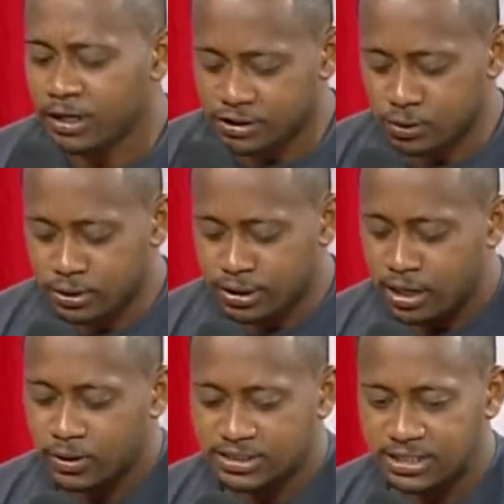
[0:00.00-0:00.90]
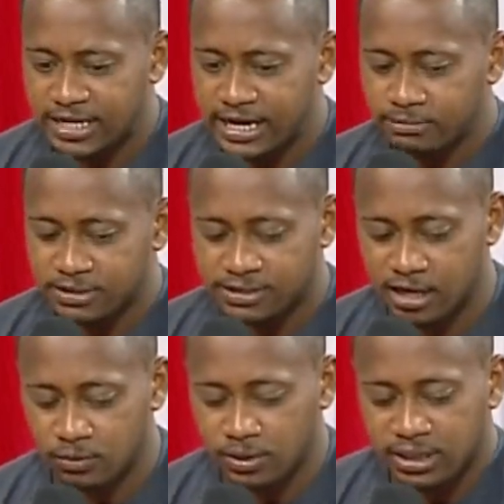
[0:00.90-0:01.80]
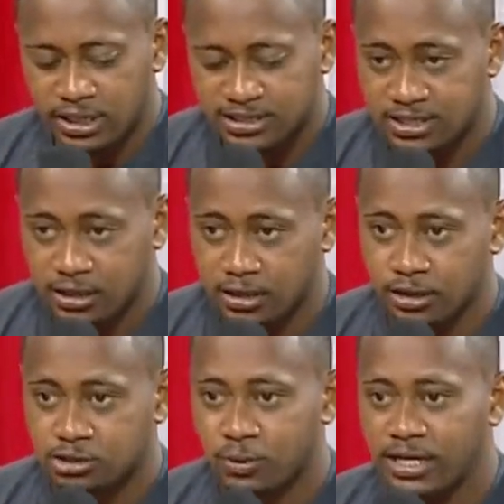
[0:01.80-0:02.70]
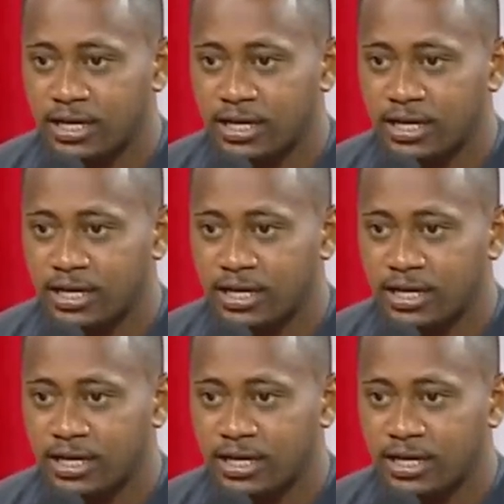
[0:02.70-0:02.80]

So now is the time to start releasing your 20.